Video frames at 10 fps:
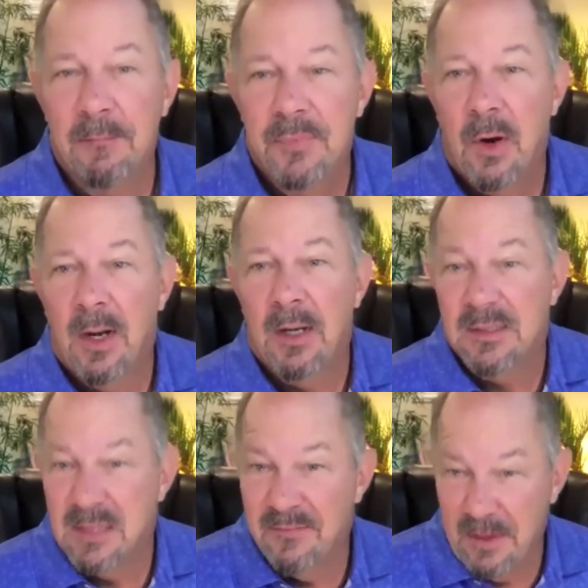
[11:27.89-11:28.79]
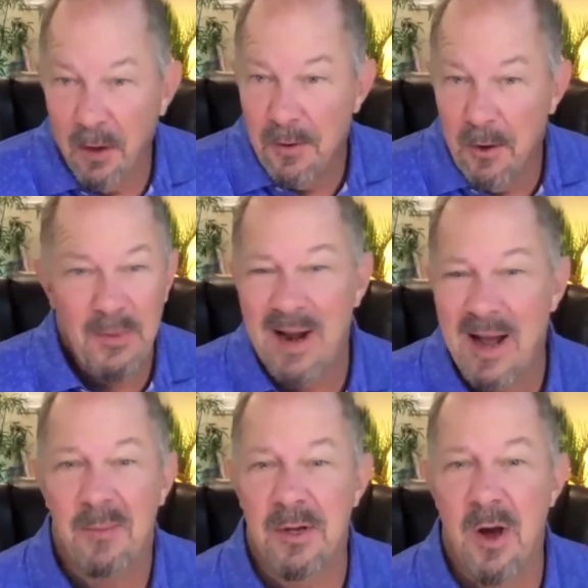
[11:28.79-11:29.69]
All right. Because if you don't know them, you're not
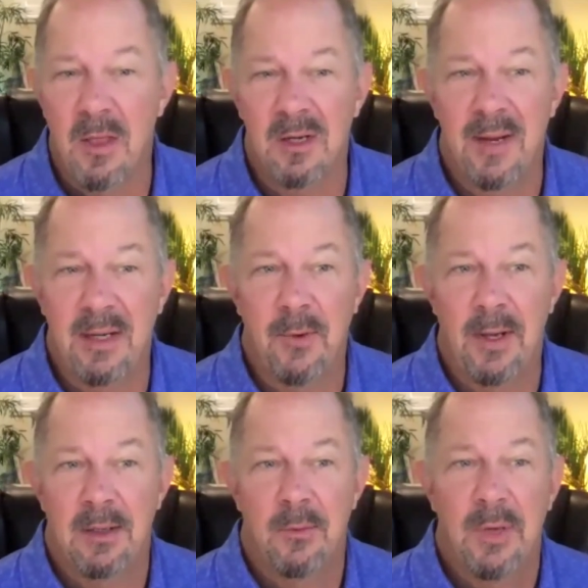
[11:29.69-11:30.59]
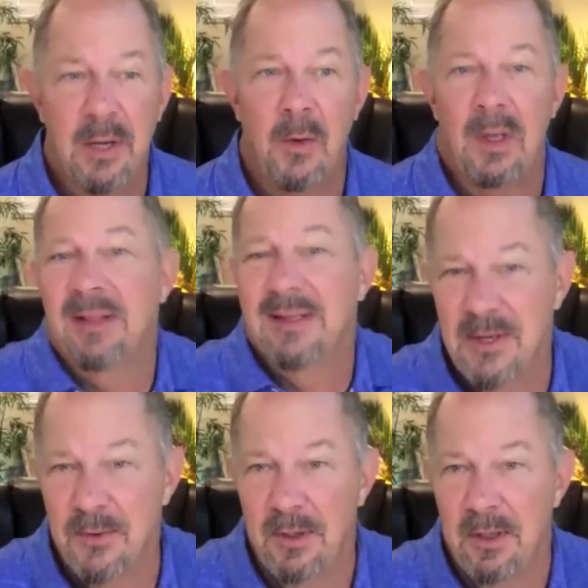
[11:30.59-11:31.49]
going to be calling them anyway. We know it. Let's
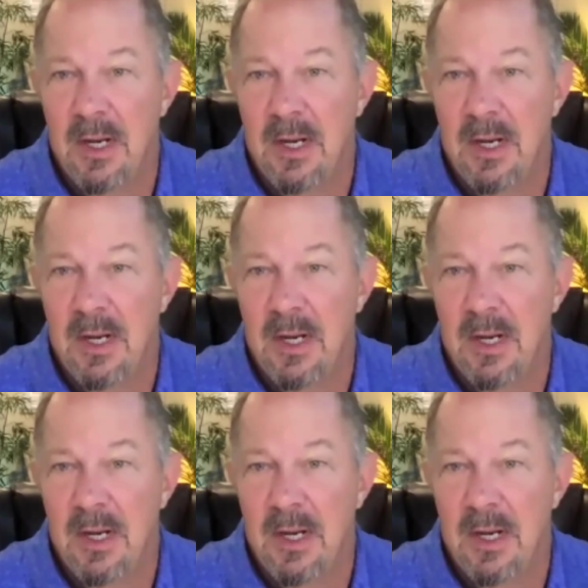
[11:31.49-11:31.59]
own it.